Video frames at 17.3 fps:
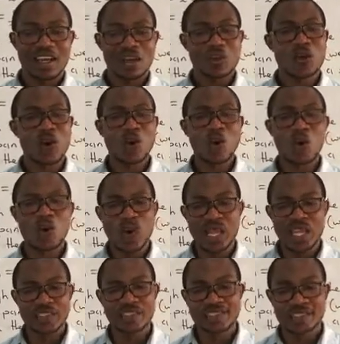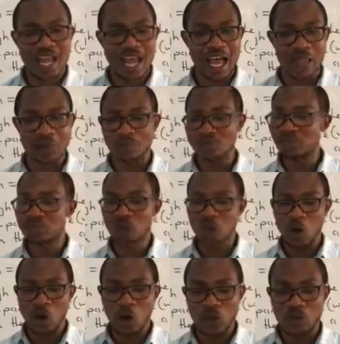Don't waste time
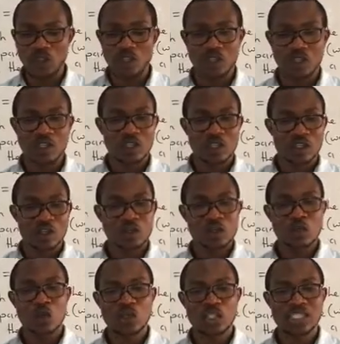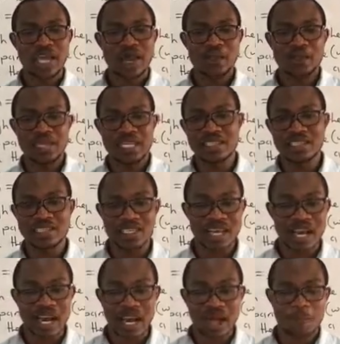on social
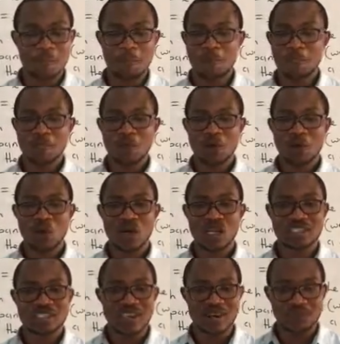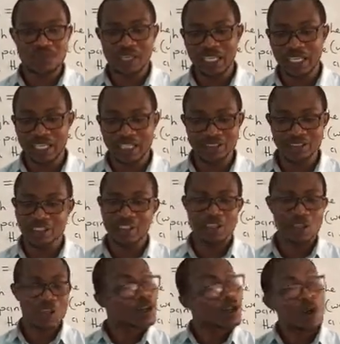media, WhatsApping,
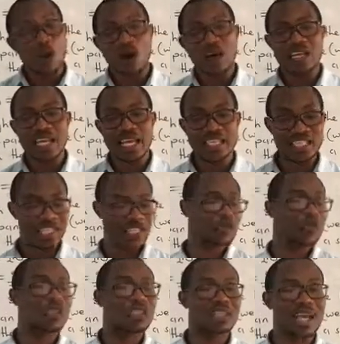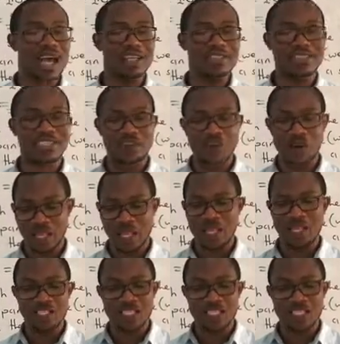unnecessary chats and all that.